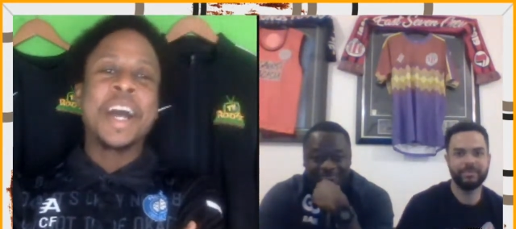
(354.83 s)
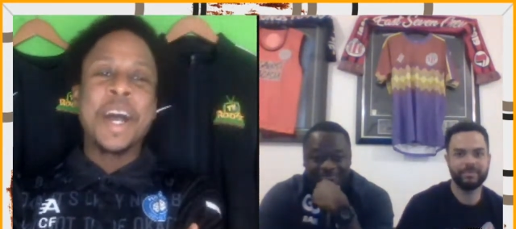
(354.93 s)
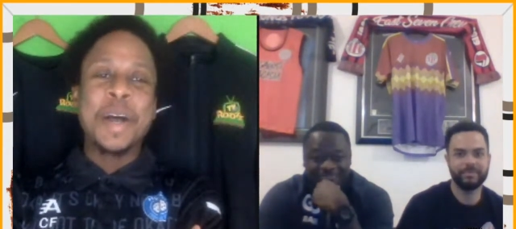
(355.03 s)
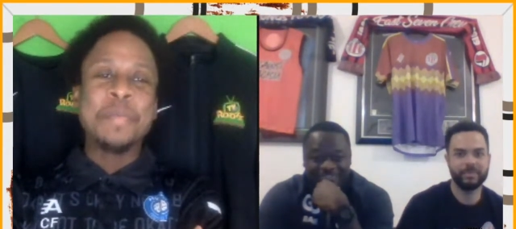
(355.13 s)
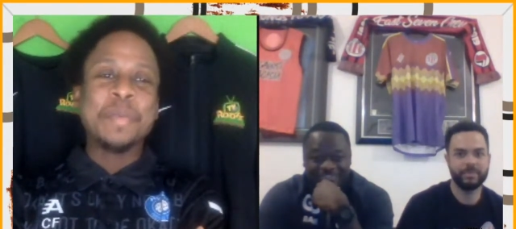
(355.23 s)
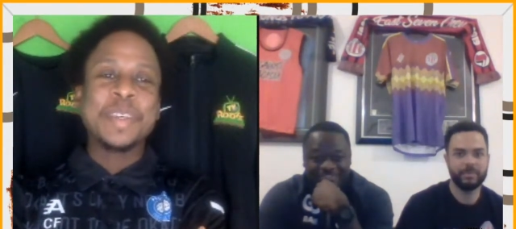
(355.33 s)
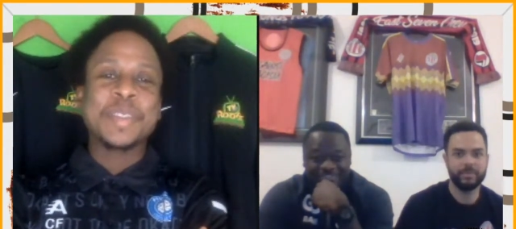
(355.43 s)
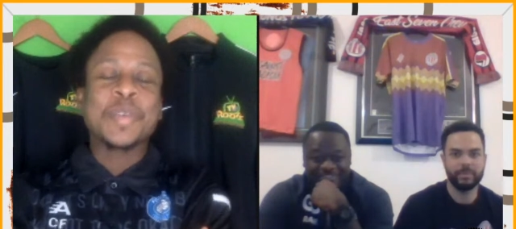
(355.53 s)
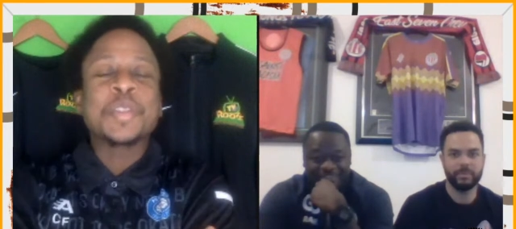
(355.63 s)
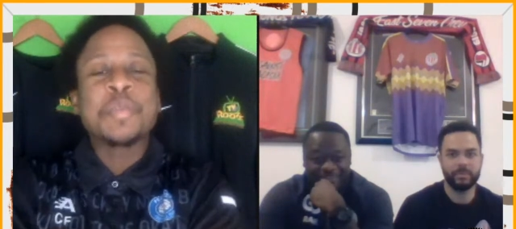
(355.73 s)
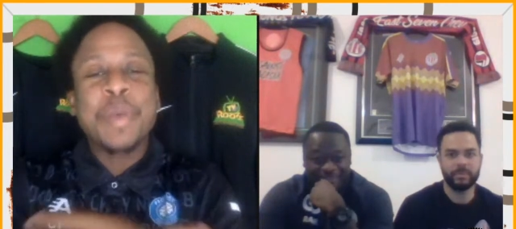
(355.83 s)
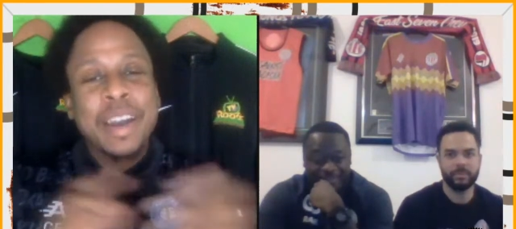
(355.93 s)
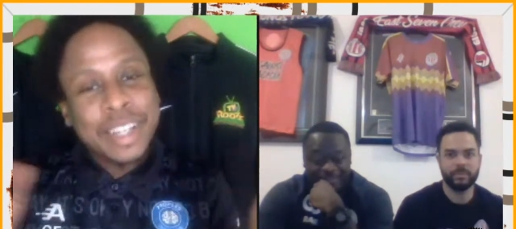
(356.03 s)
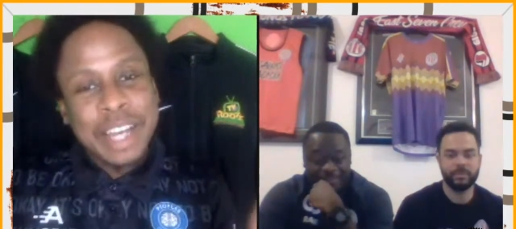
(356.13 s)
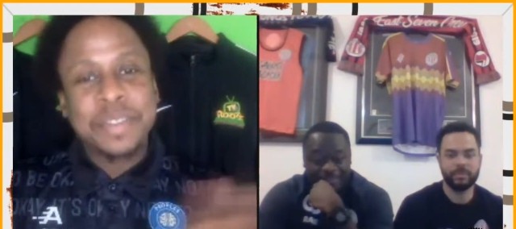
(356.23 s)
Speaker 1: Um, talk to you
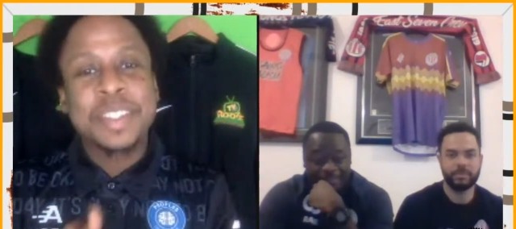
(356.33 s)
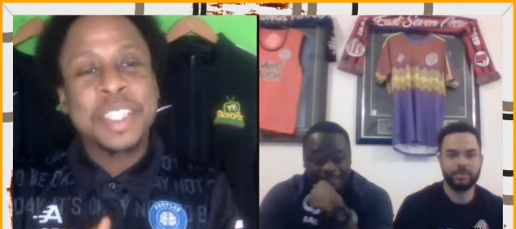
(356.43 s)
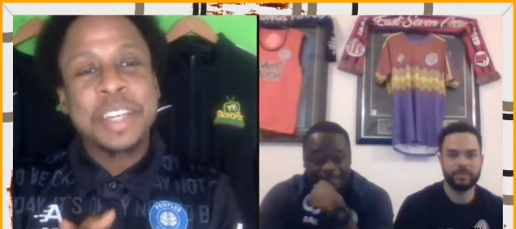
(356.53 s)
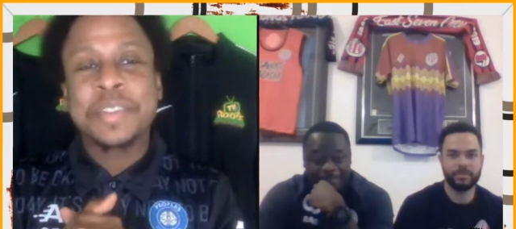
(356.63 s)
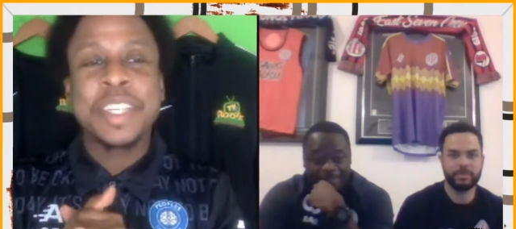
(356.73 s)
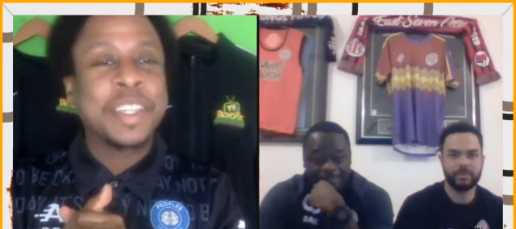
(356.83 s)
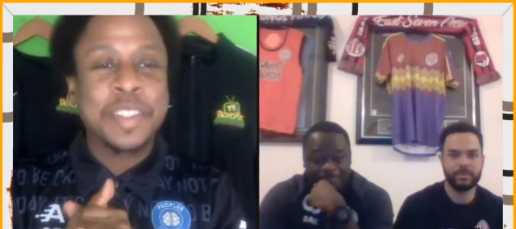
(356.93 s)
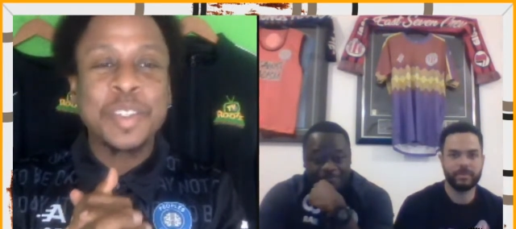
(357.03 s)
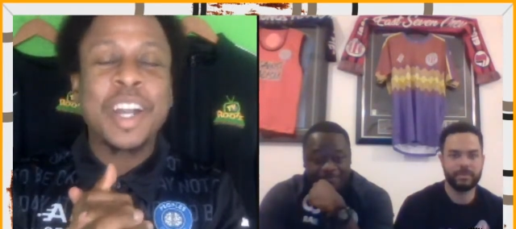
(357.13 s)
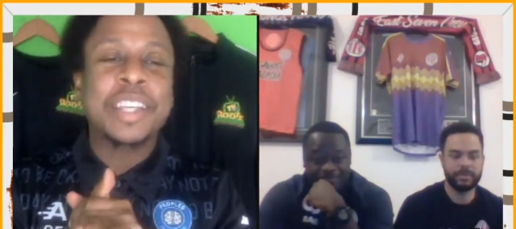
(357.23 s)
about Clapton CFC because you